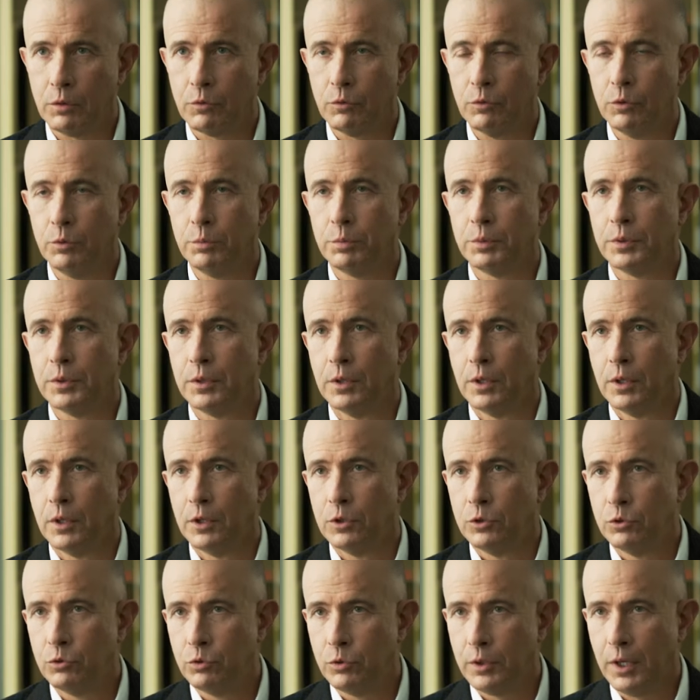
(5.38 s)
group
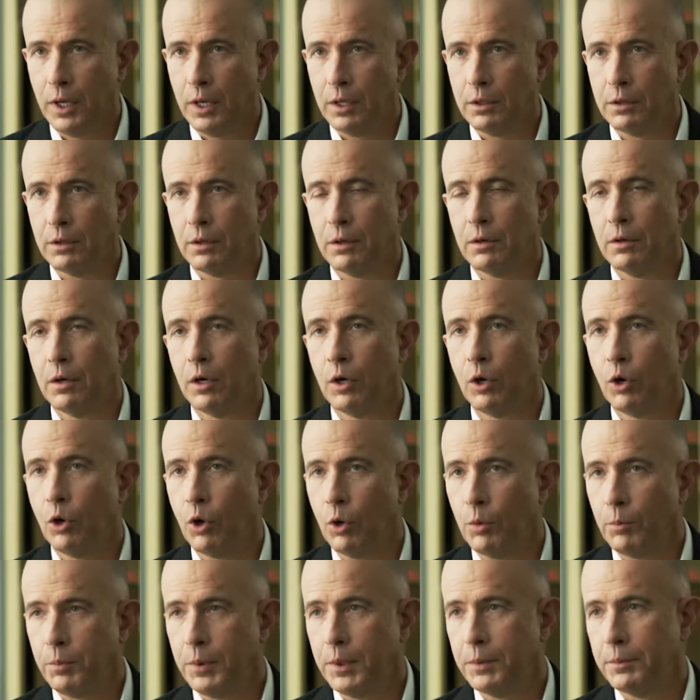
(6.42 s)
together,
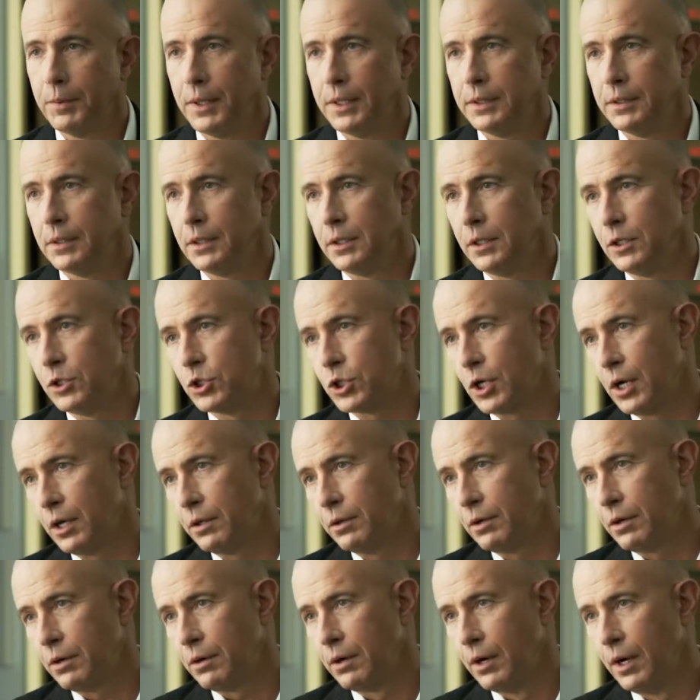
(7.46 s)
complementing each
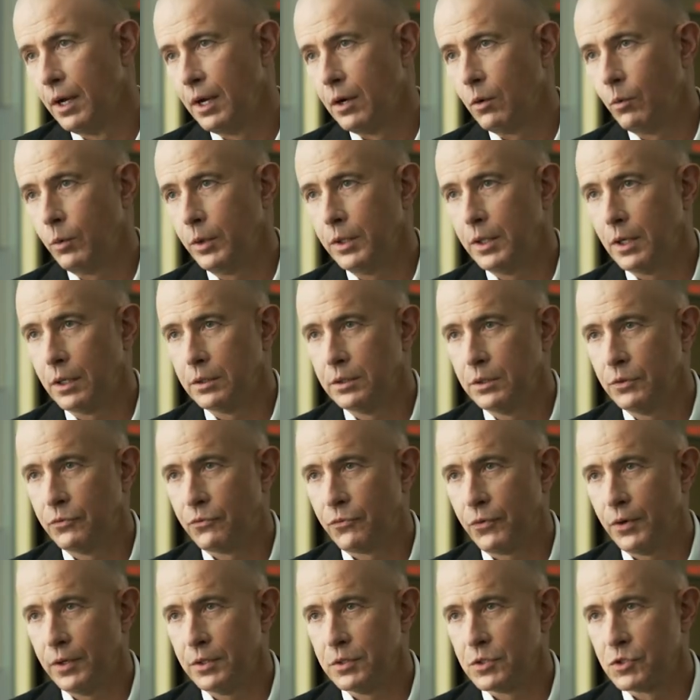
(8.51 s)
other with our
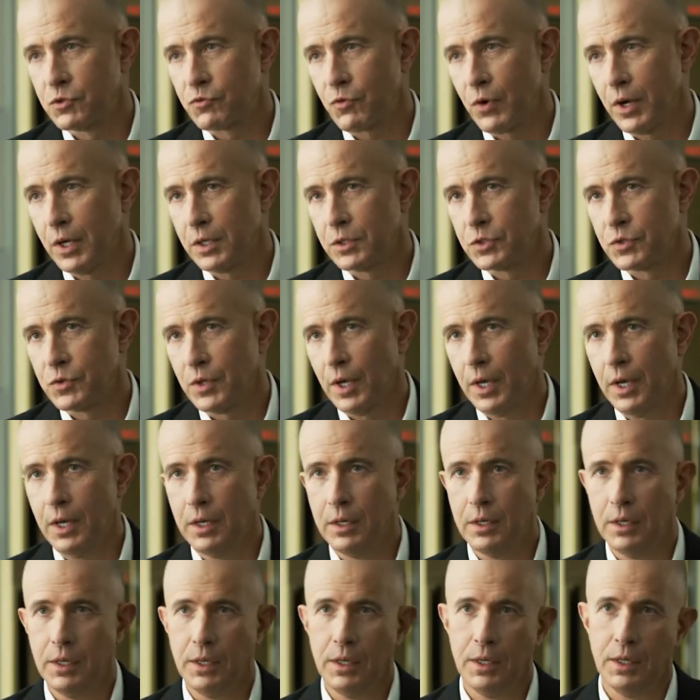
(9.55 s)
different strengths and
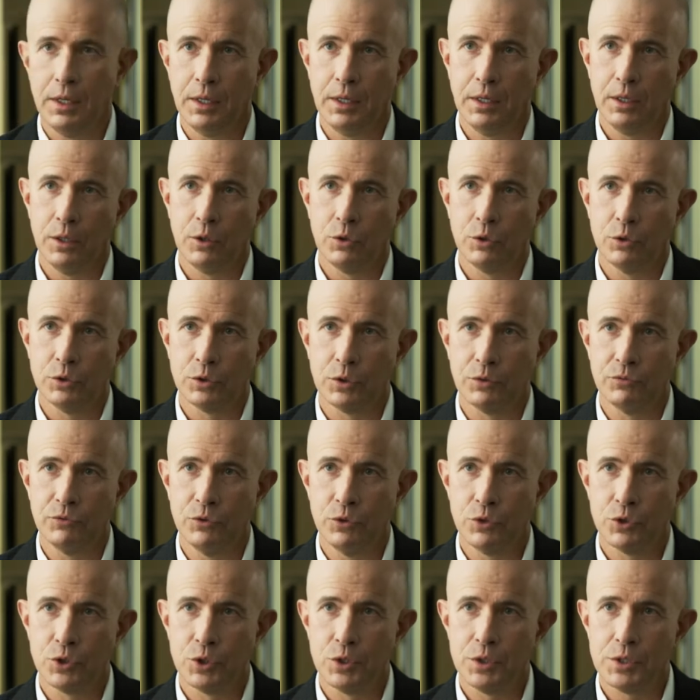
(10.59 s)
uh,
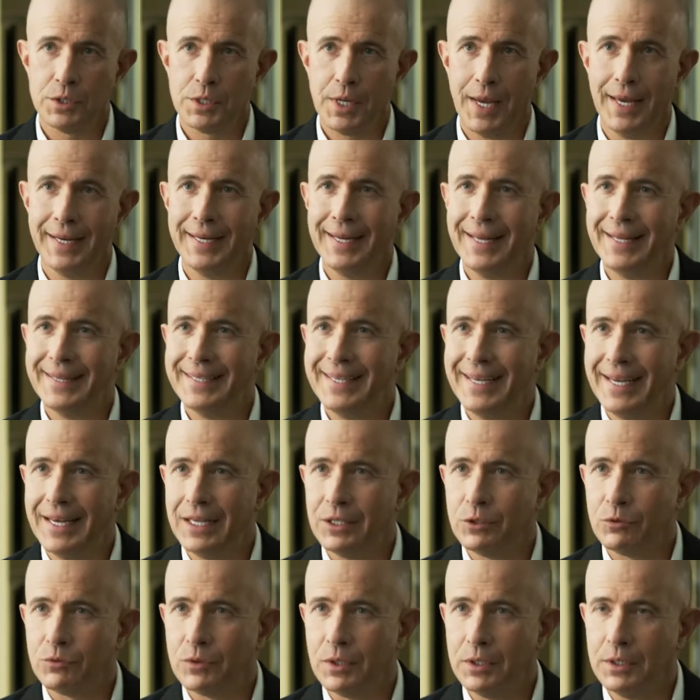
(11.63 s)
contributions. And at the
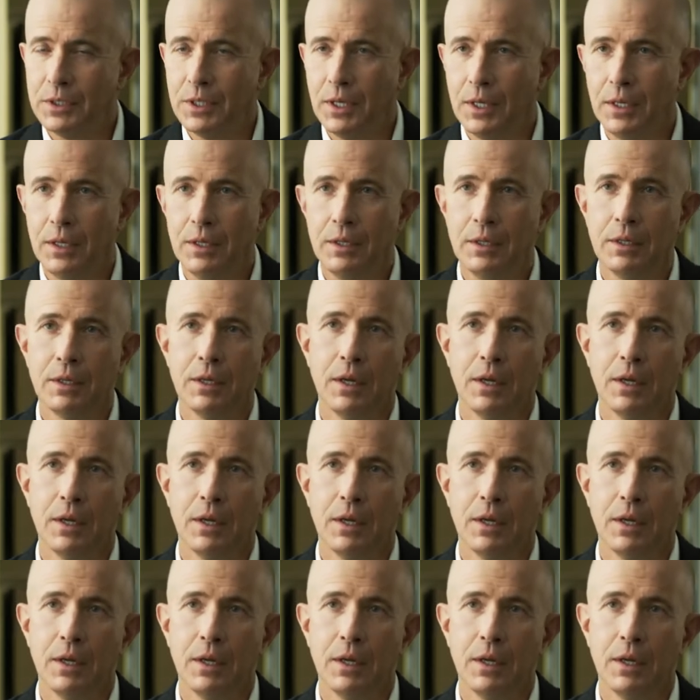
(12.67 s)
end of the day,